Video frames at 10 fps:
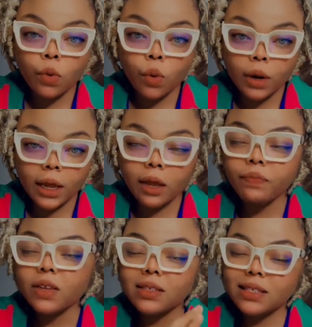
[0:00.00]

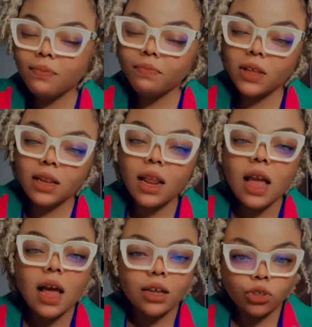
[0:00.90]
Okay, same thing
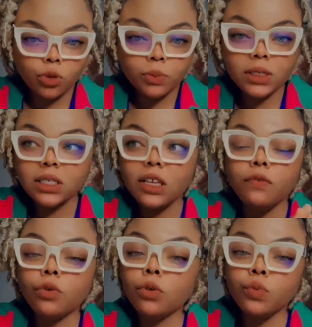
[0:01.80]
as your bleeding.
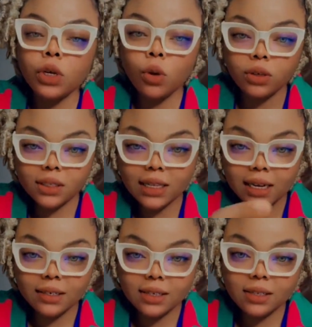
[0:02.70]
If you don't really
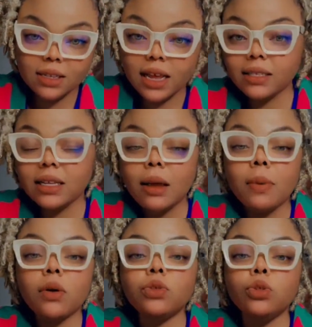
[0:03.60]
understand this thing I said
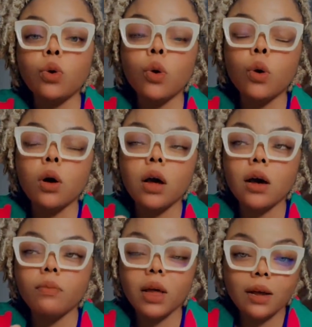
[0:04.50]
about
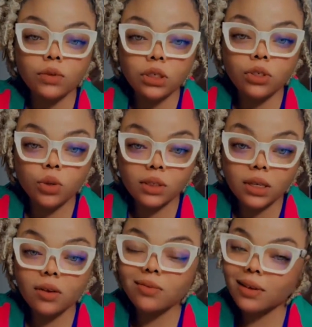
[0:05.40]
your counting your
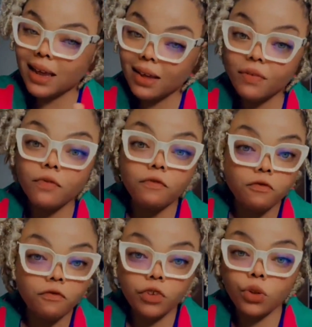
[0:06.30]
cycle, I have a
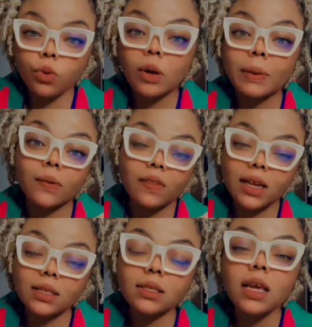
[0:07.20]
full video about
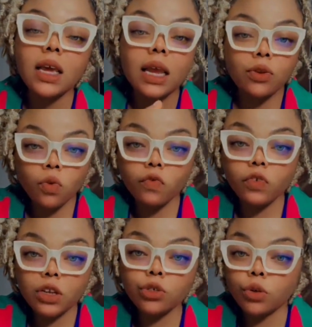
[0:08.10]
that and your
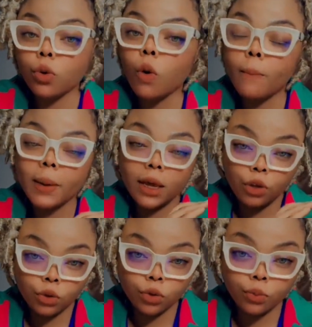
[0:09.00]
ovulation on my
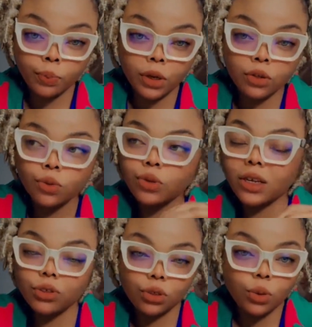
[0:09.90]
YouTube page, so you
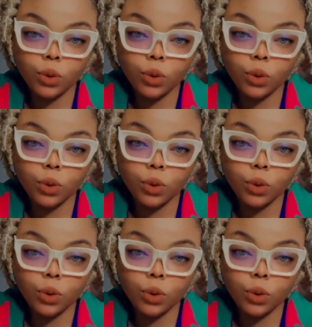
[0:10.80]
can just